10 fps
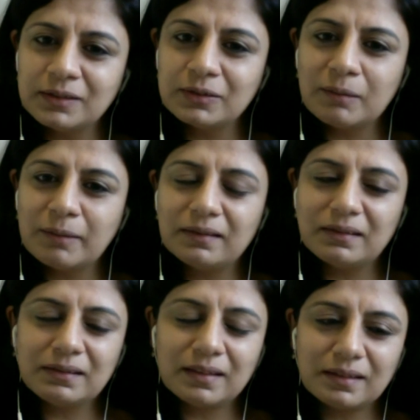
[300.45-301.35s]
I mean,
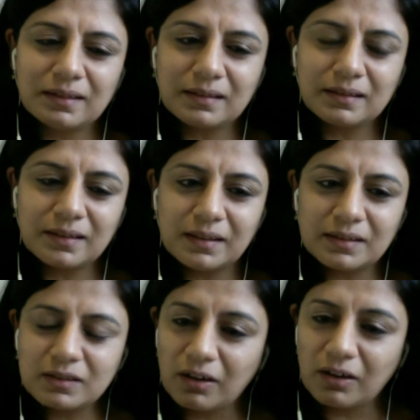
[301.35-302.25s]
there's a
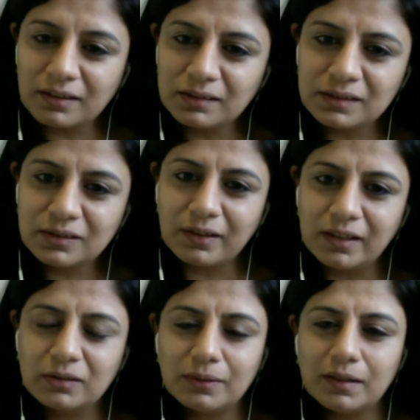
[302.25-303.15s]
historical story
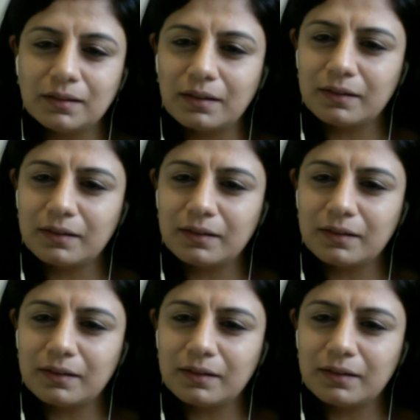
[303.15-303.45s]
to it. There is a